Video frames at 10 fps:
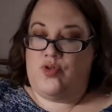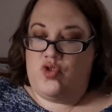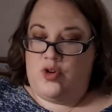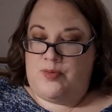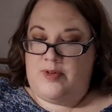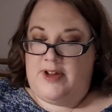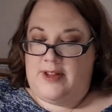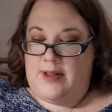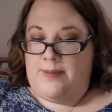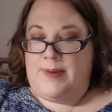
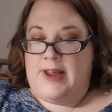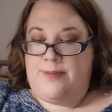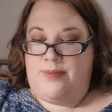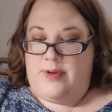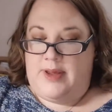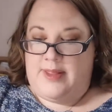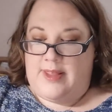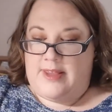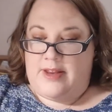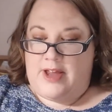strawberries, blackberries,
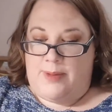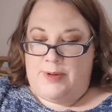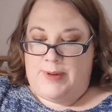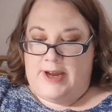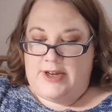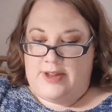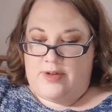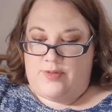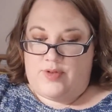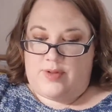and then a couple of pages
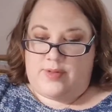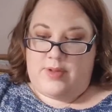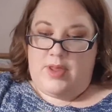of just